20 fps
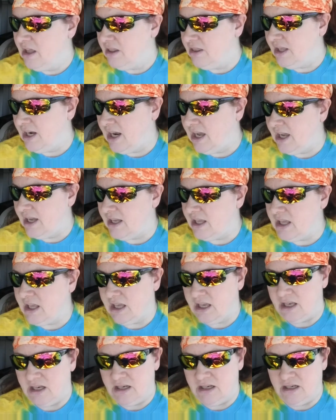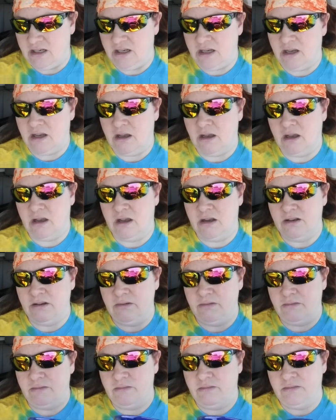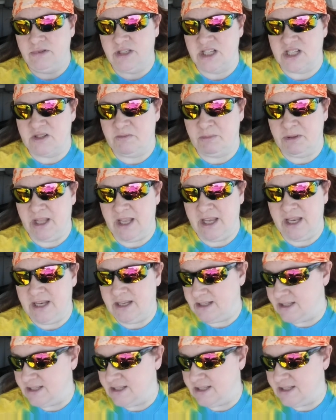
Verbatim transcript: that I can uh, display